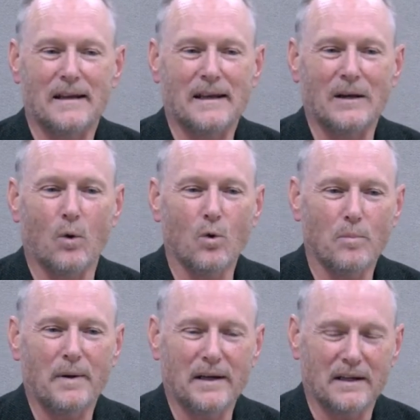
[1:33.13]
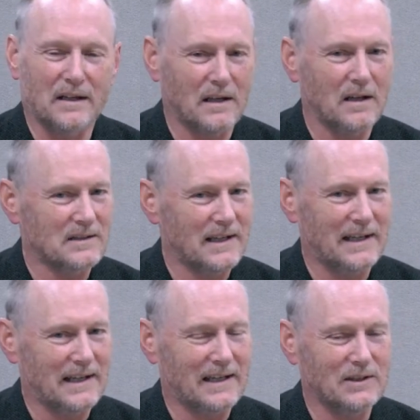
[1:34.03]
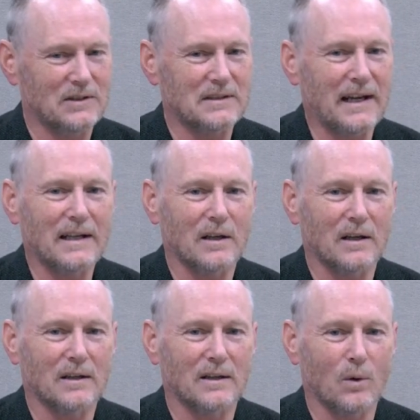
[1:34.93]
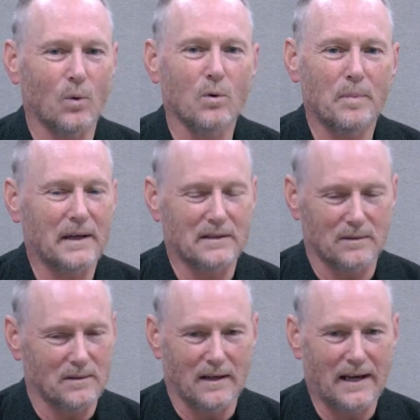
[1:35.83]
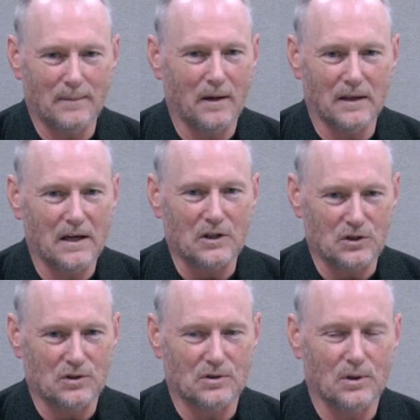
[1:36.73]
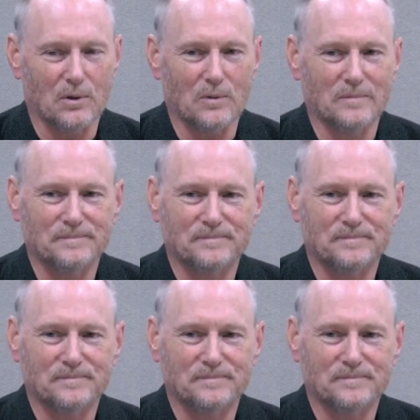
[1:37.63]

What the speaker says: an oil painting in college, I couldn't stand the oil paints. I ate my lunch, so.